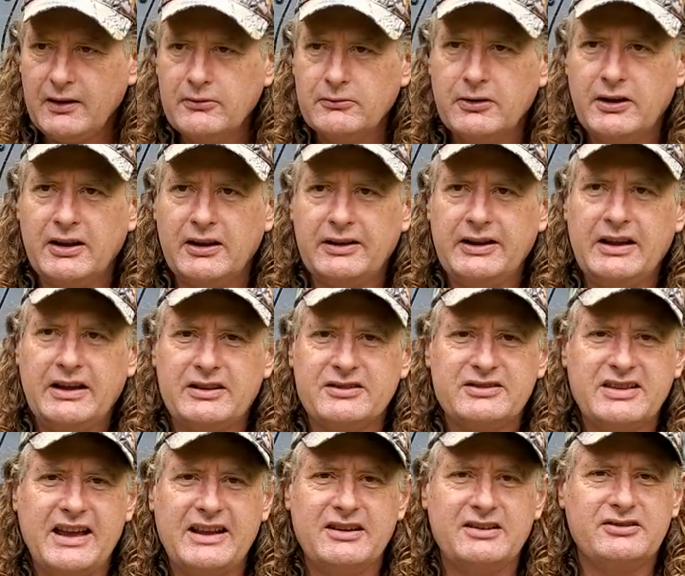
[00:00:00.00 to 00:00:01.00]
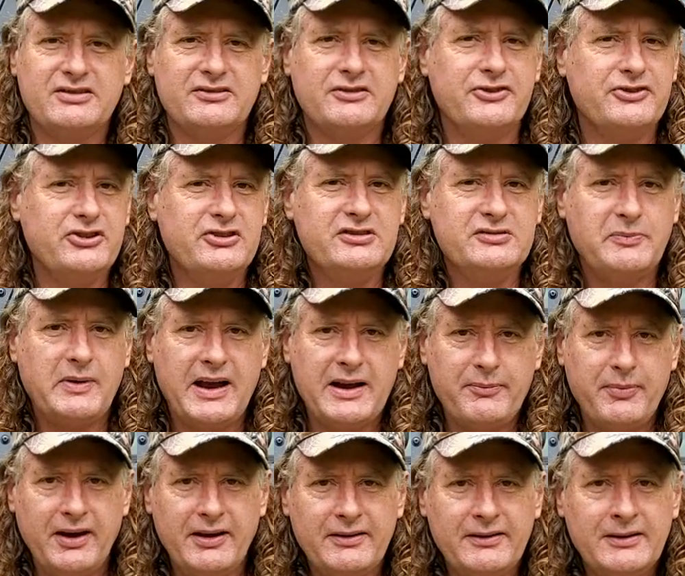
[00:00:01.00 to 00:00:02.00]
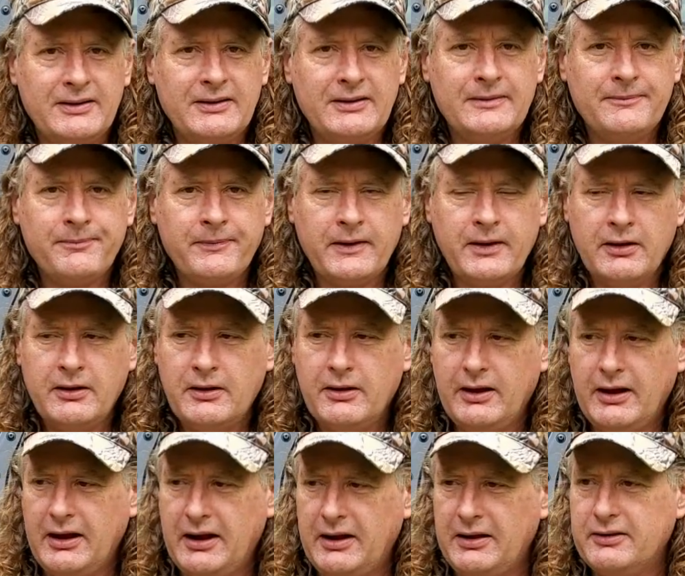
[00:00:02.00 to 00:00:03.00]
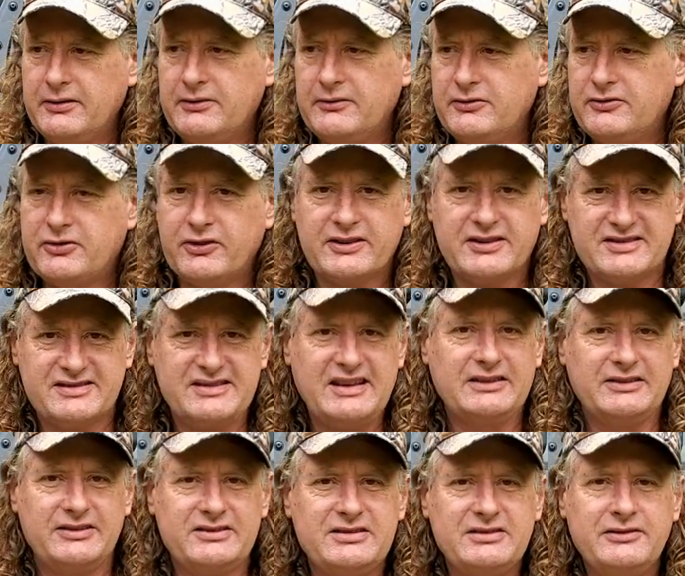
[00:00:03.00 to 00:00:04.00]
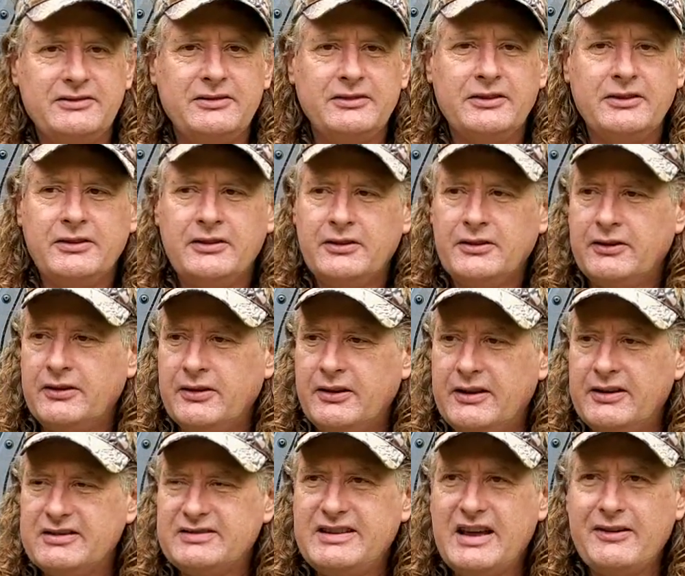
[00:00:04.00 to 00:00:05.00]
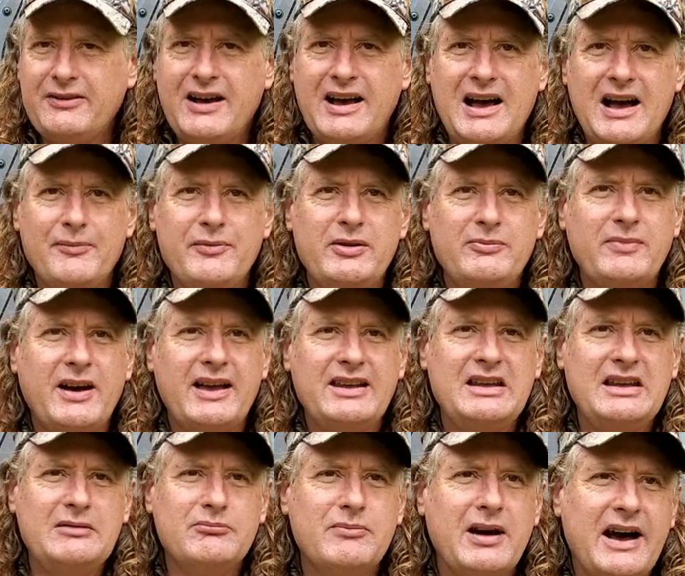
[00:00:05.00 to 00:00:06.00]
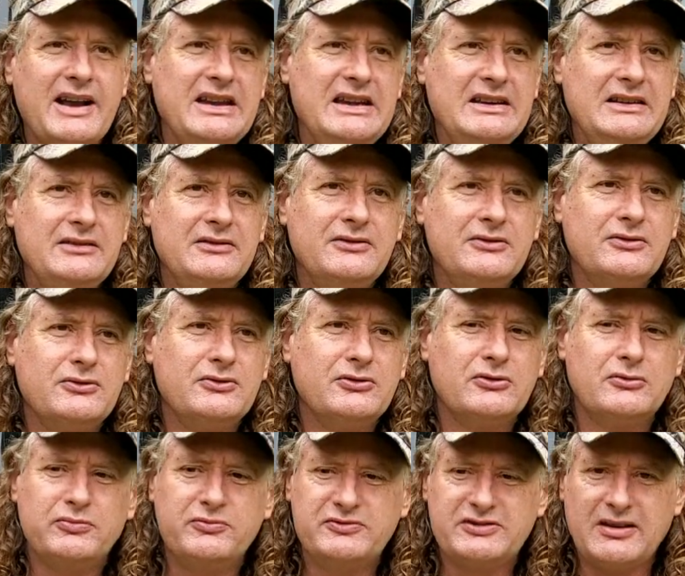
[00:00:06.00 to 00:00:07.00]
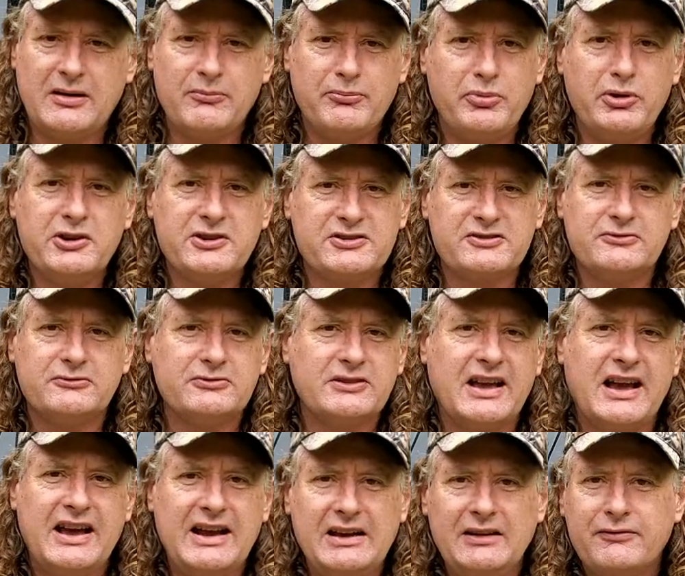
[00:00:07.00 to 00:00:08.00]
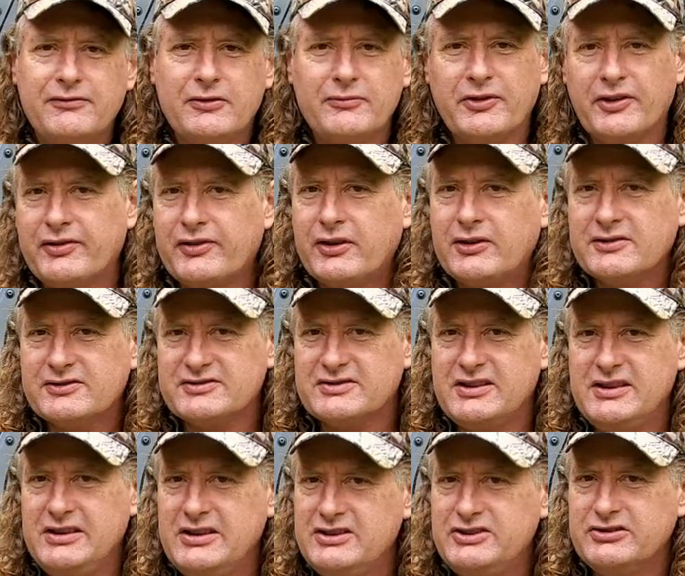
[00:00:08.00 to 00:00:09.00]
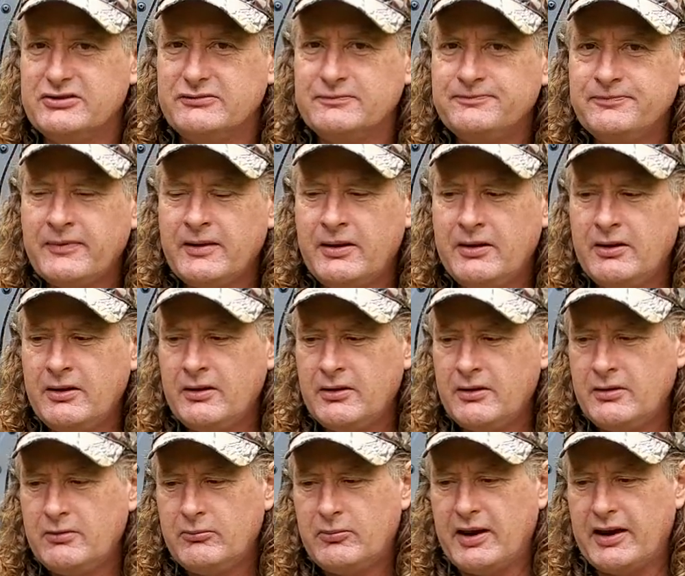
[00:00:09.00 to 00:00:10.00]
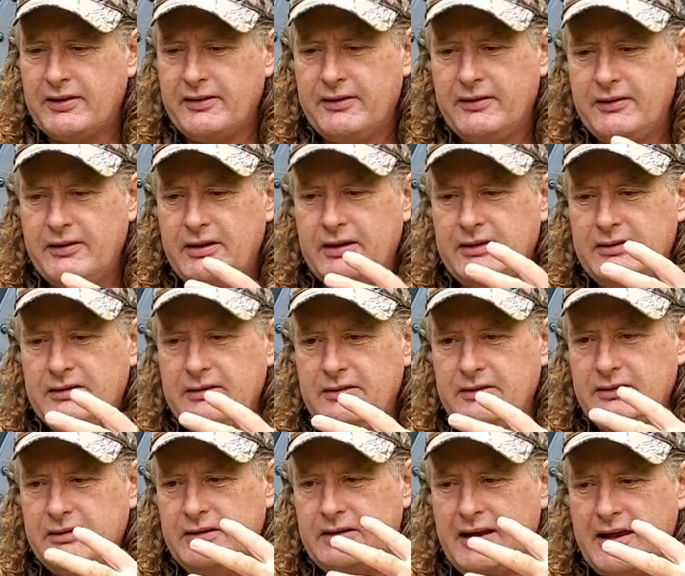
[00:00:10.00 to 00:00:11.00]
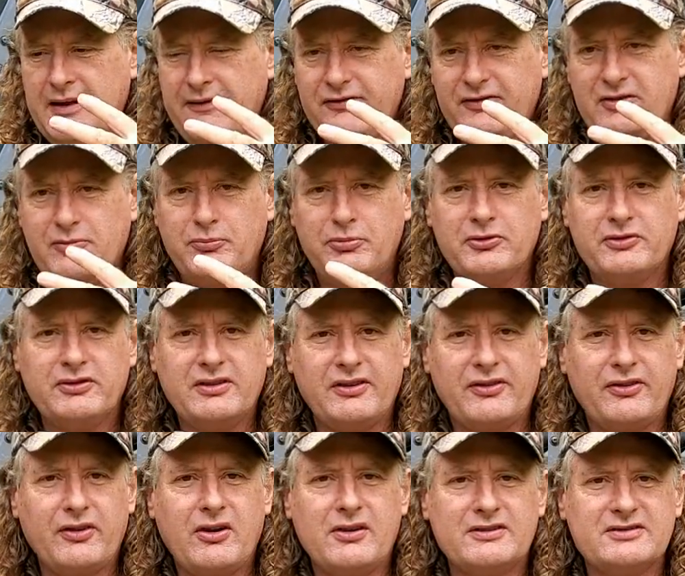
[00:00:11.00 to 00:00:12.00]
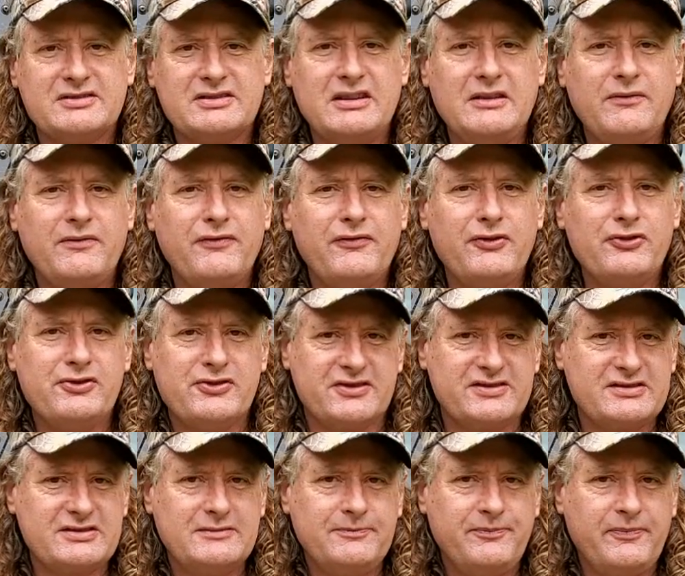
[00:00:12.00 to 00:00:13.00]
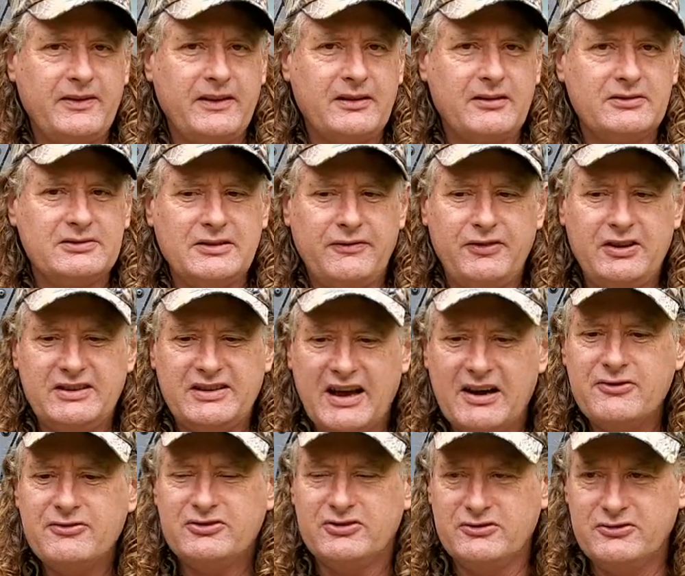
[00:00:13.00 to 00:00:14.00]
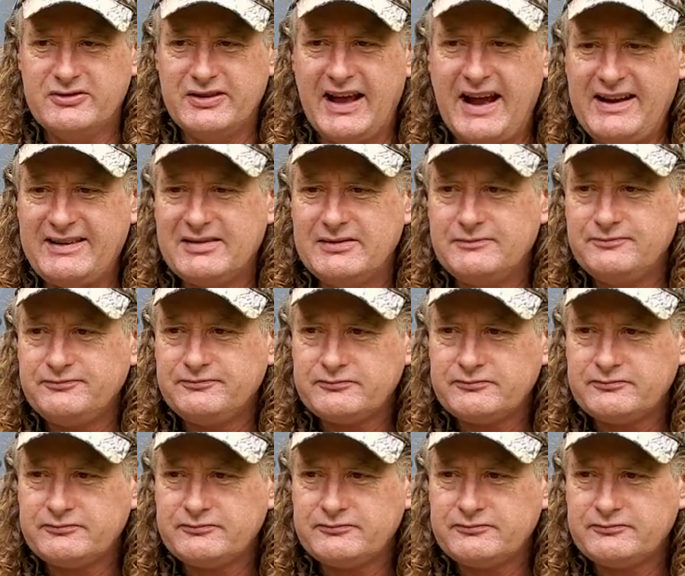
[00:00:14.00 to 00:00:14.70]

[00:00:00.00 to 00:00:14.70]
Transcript: Well, you can take it to a newspaper and try to sell it. Now, there's no harm in making money or some personal gain from the thylacine issue, but you have to put the thylacine first, because if you don't do that,